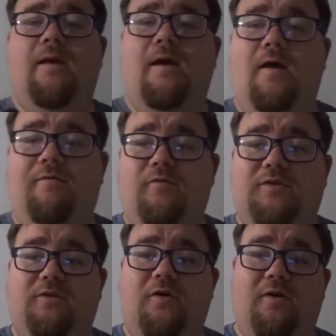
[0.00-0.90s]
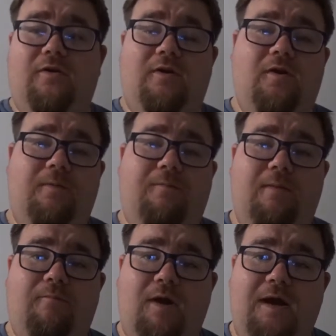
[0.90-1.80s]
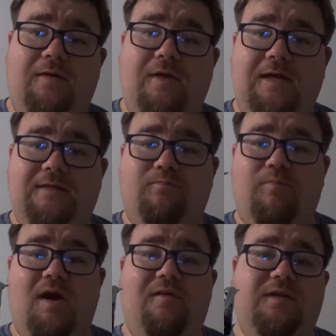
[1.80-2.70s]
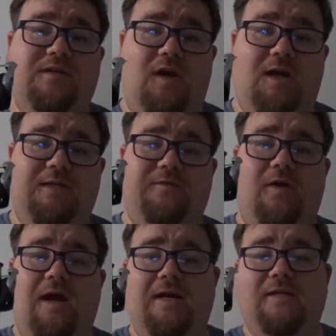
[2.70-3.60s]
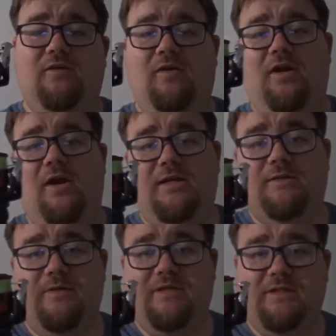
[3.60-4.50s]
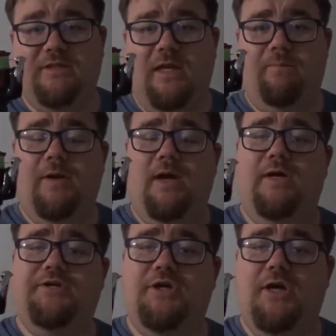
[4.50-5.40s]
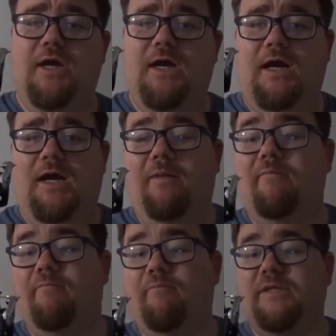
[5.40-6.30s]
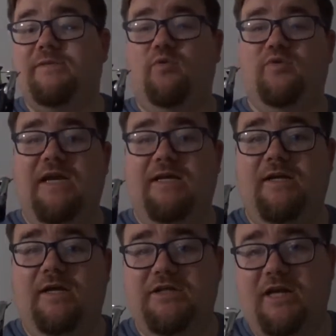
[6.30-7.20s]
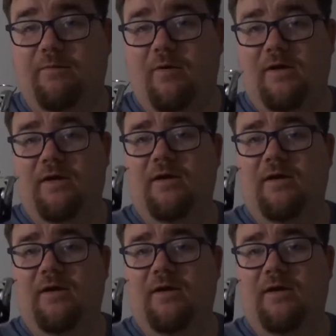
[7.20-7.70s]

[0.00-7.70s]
I've also got the 9 pound braid. That is perfect size for any sort of light species like perch, small zander, jack pike,